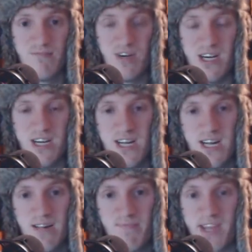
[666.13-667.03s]
but
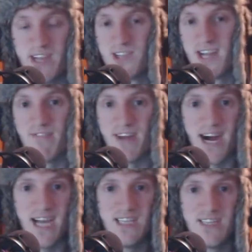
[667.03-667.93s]
he doesn't have the
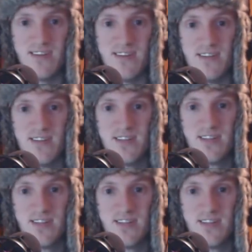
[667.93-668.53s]
height to